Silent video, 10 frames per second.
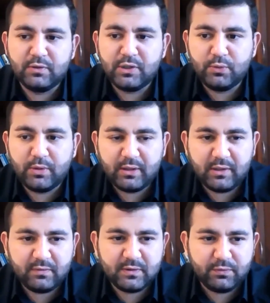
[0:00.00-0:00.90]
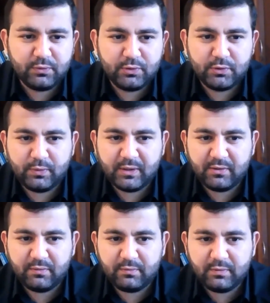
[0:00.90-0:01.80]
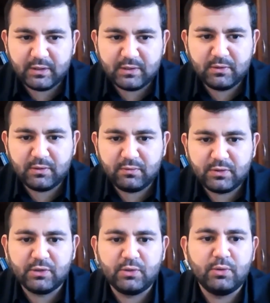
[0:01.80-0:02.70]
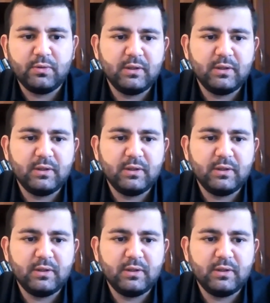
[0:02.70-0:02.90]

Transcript: Now I give the floor to Vera Vladimirovna.